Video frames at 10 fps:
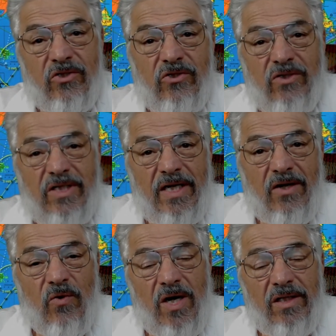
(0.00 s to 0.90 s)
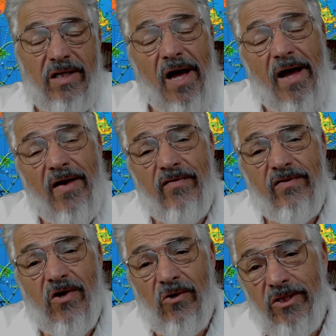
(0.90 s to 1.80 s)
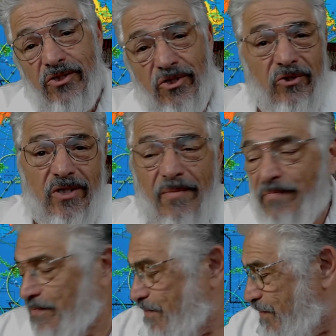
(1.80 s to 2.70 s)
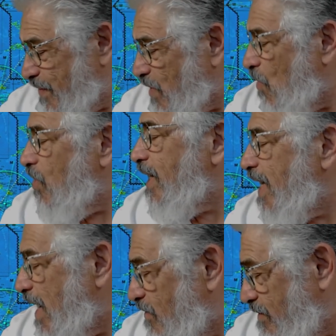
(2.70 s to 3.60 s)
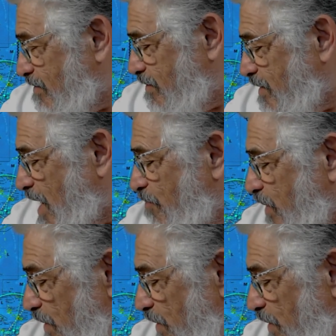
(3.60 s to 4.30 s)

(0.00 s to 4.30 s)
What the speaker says: as soon as I go on live, Goldie shows up. Go lay down. I'll play